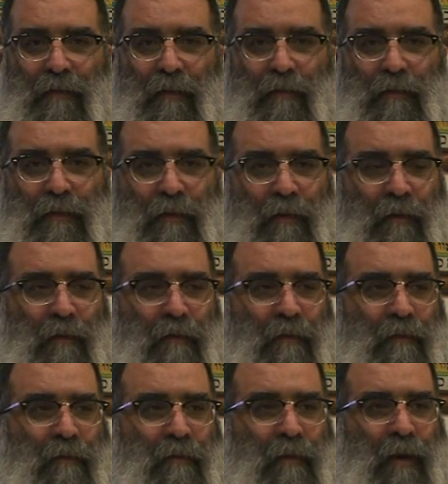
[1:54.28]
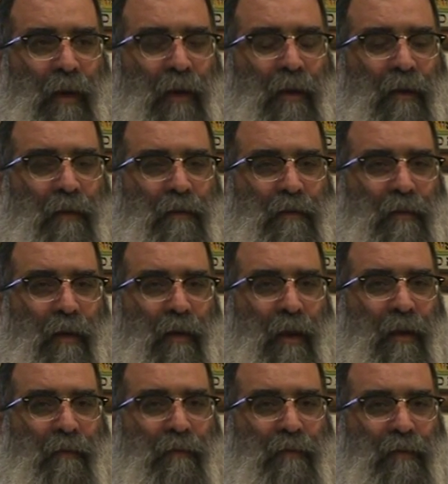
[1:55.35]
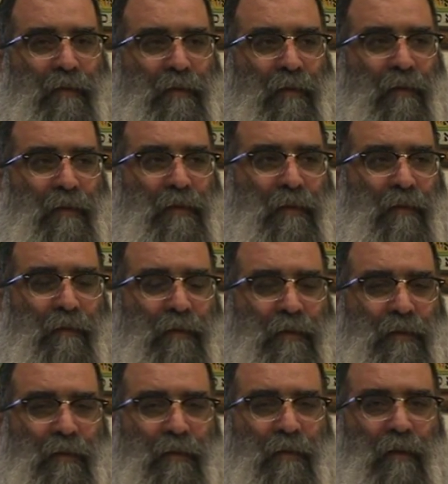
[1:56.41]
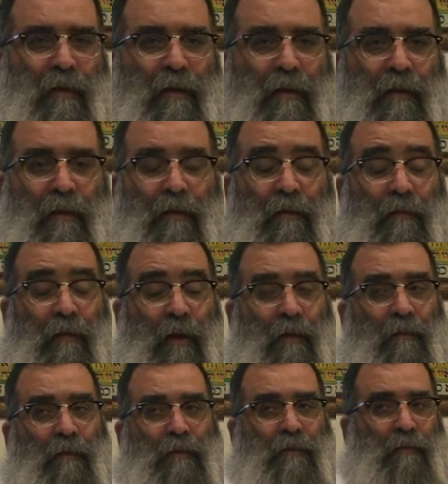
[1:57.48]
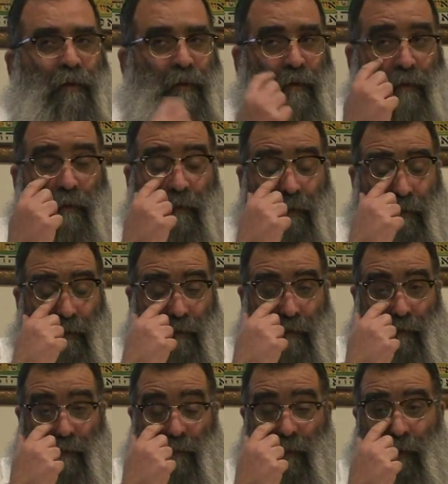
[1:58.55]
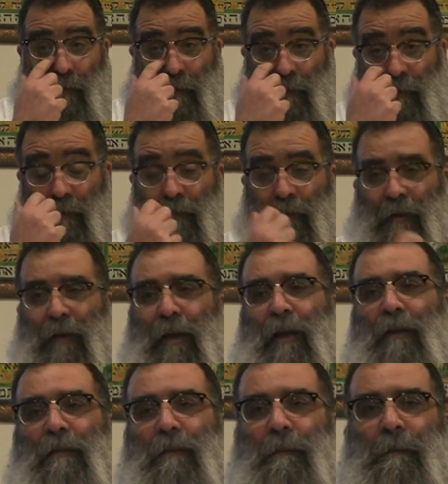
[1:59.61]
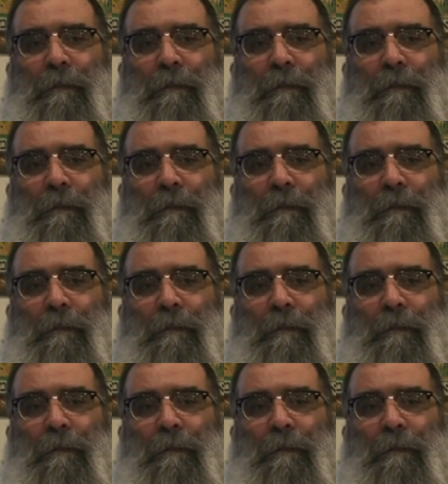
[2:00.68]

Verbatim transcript: There was no eating treif and so on and so forth. So, what was wrong? What was wrong with that?